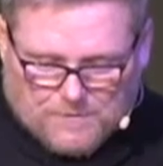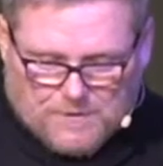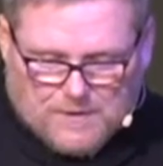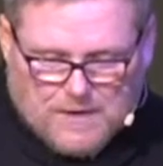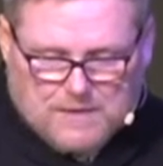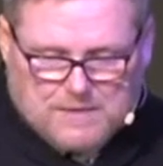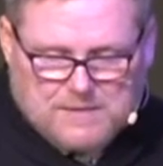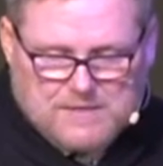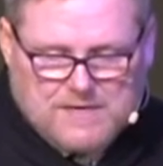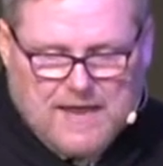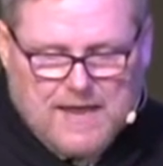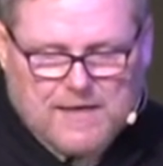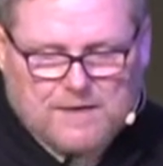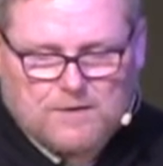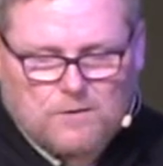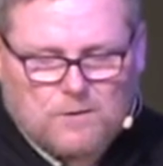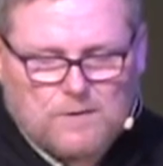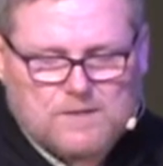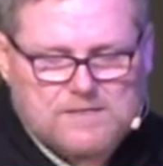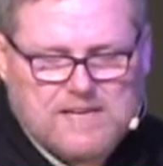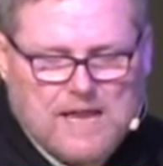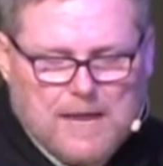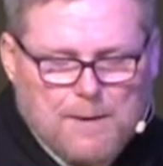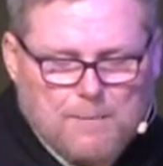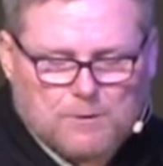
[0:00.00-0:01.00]
and Daniel
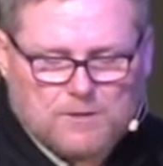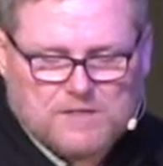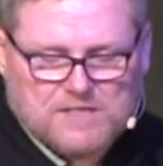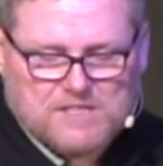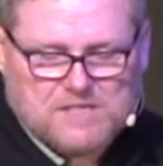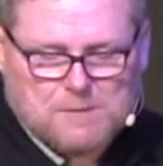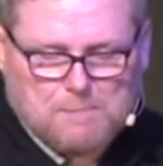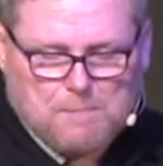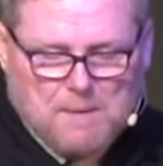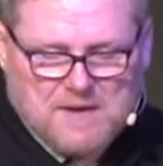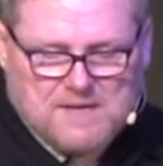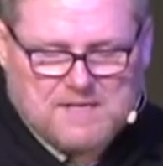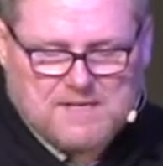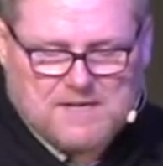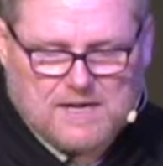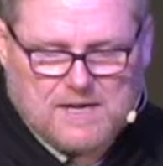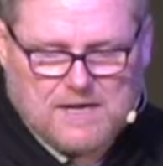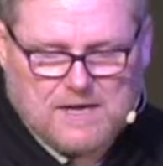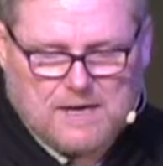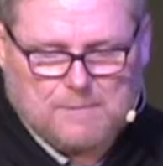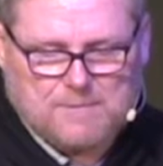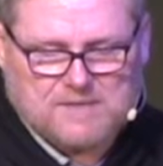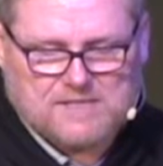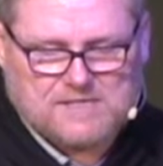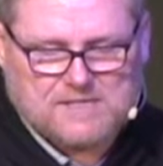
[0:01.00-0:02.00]
was able to speak to
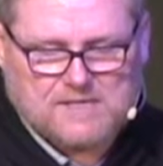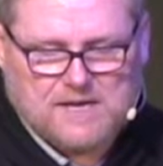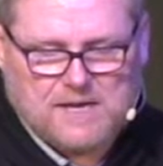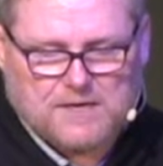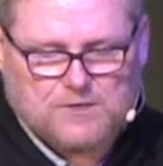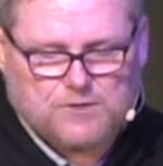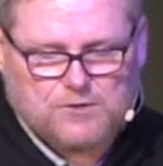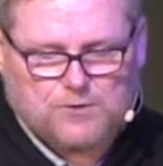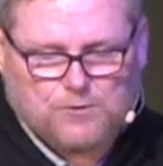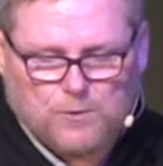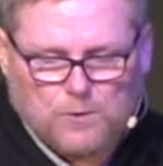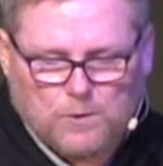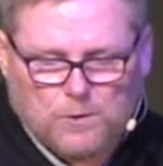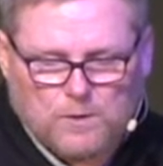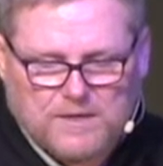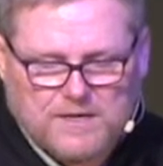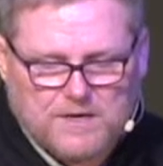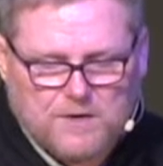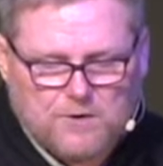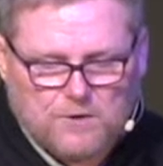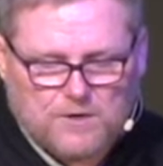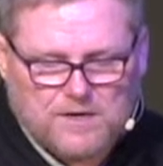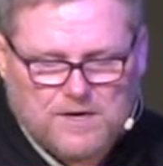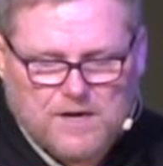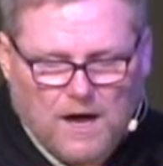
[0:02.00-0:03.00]
him and said, Truly,
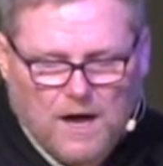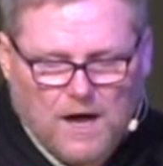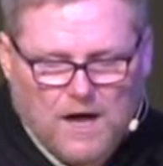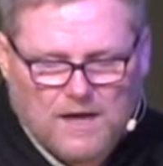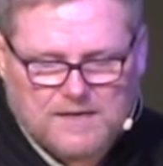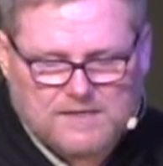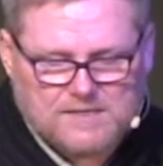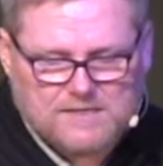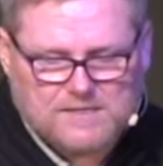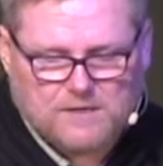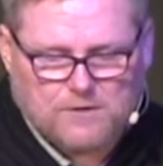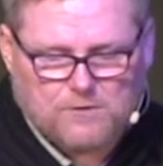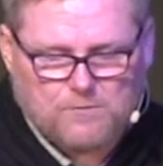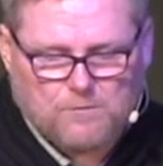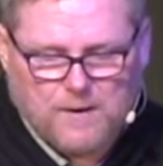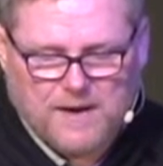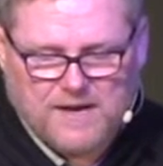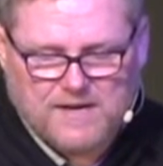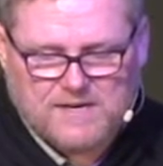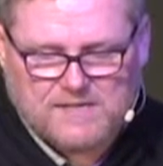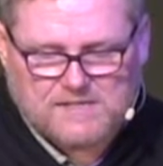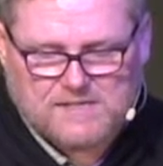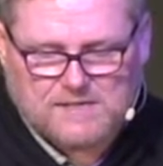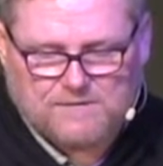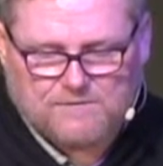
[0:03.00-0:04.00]
your God is the
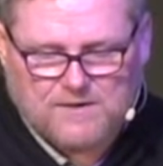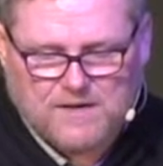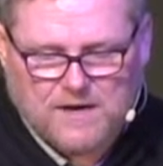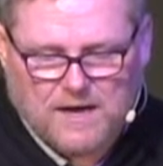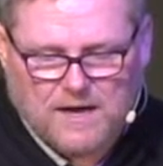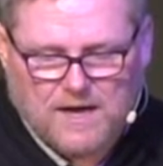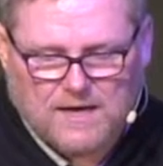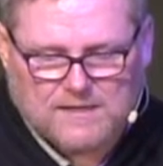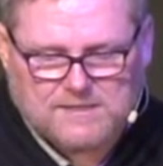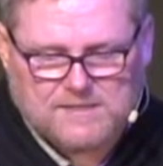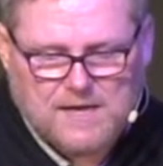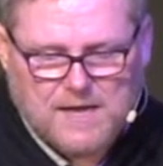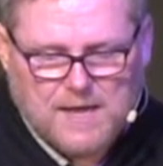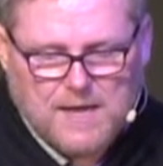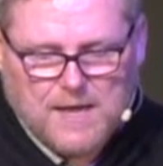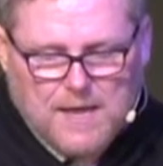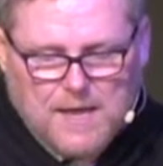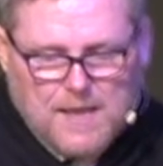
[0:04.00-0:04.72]
greatest of gods,